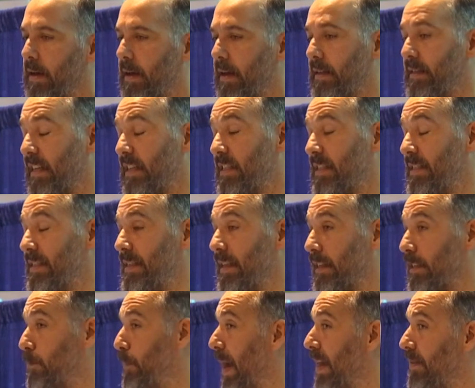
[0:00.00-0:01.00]
It's
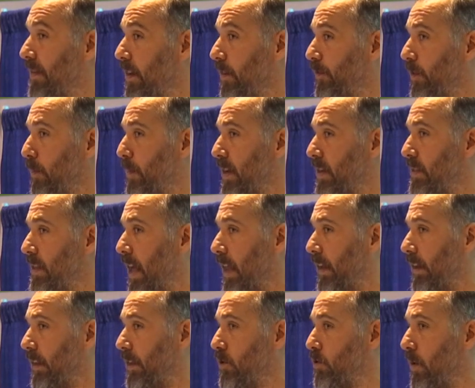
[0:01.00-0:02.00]
expensive to be
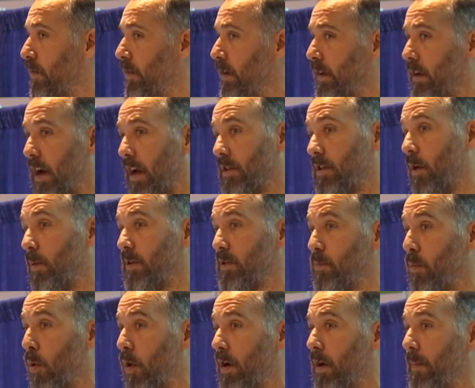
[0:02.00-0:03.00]
aesthetically driven, costs
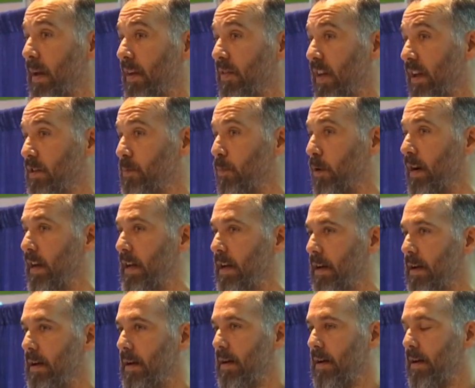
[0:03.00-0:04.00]
always more to make things pretty,
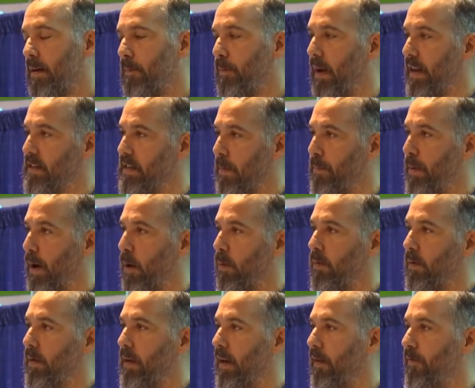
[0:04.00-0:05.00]
but it's a
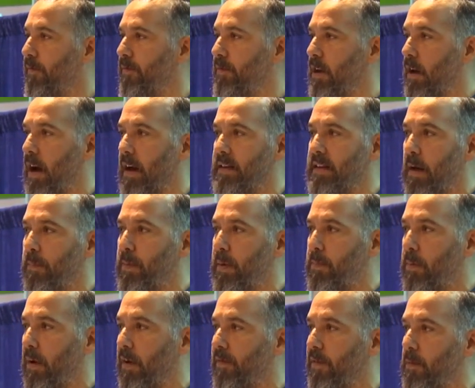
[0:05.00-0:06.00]
boat. If, you know, I tell
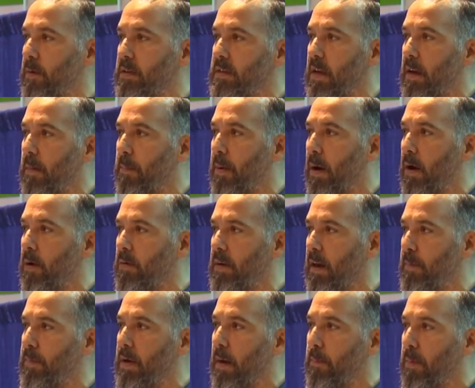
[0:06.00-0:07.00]
people, if it was in a boat,
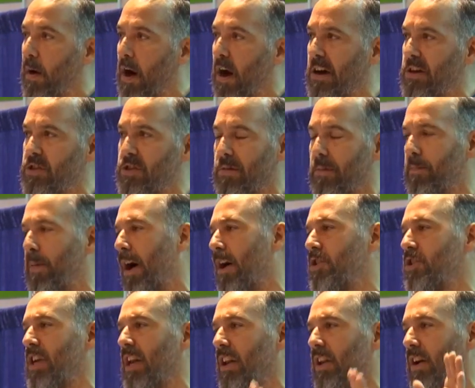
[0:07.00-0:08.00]
it'd be a barge.
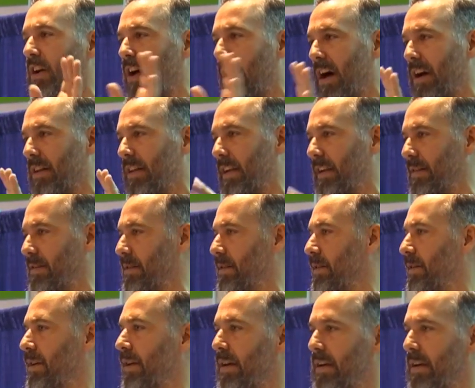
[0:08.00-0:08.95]
Barge can look uglies.